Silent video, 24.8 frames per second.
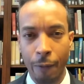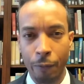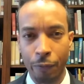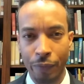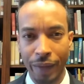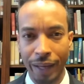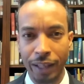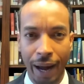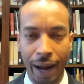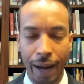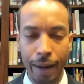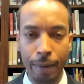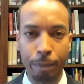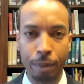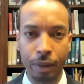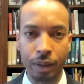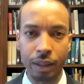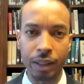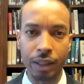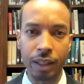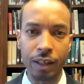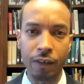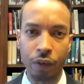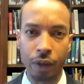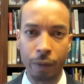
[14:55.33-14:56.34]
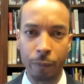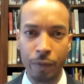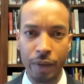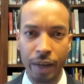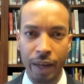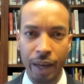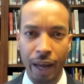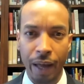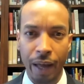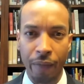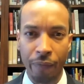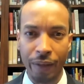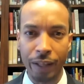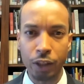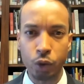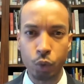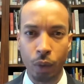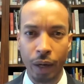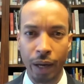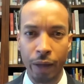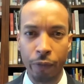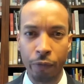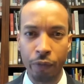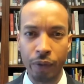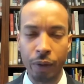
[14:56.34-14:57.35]
That's what I believe in, and that's
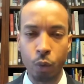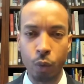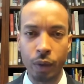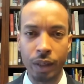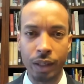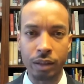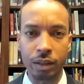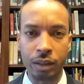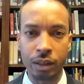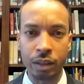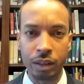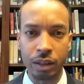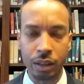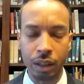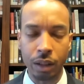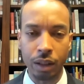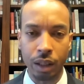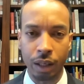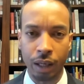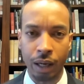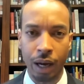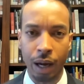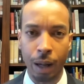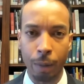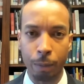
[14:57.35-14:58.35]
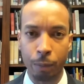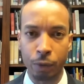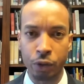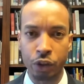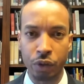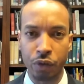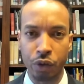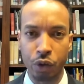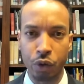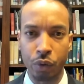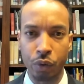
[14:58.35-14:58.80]
what I think we can still accomplish in